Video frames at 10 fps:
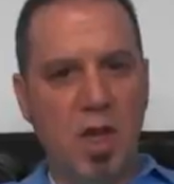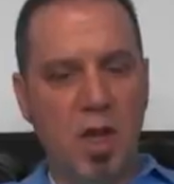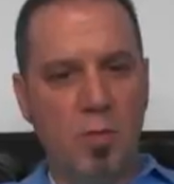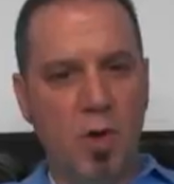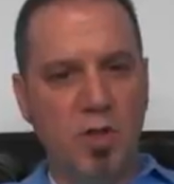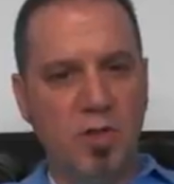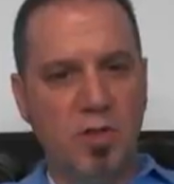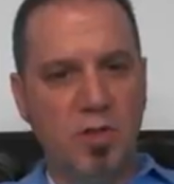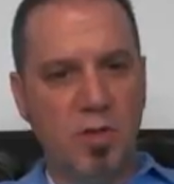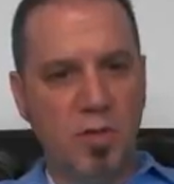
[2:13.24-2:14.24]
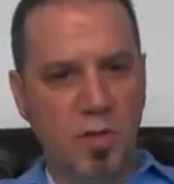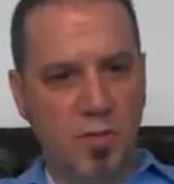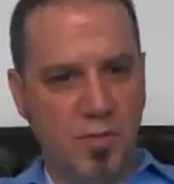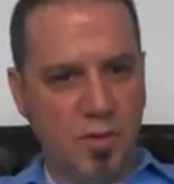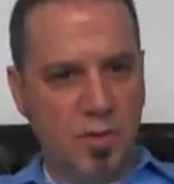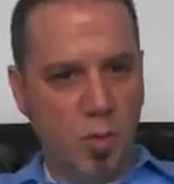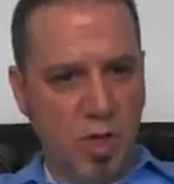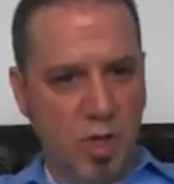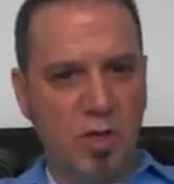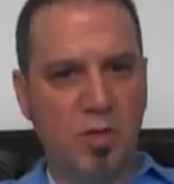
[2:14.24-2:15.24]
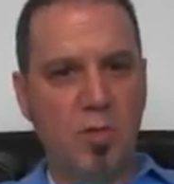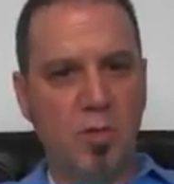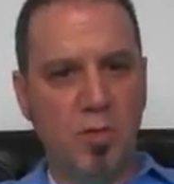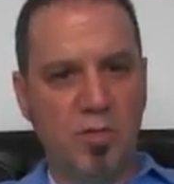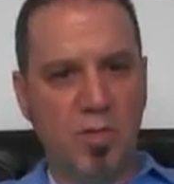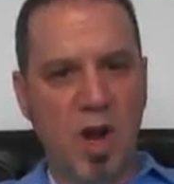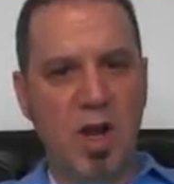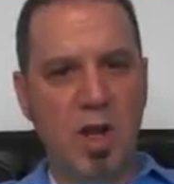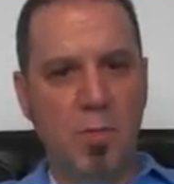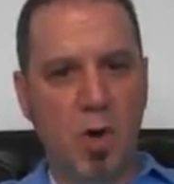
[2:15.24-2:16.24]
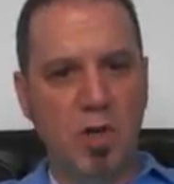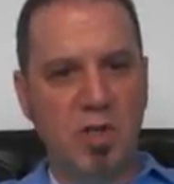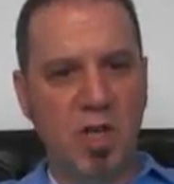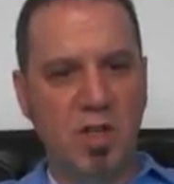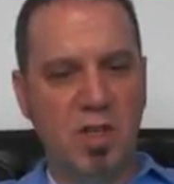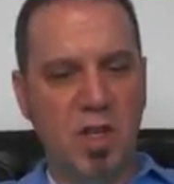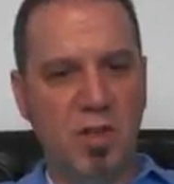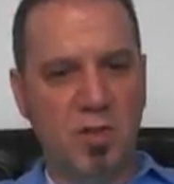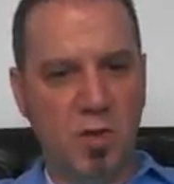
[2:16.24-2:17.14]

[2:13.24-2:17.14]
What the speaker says: and it runs the first week through Friday, March 18th.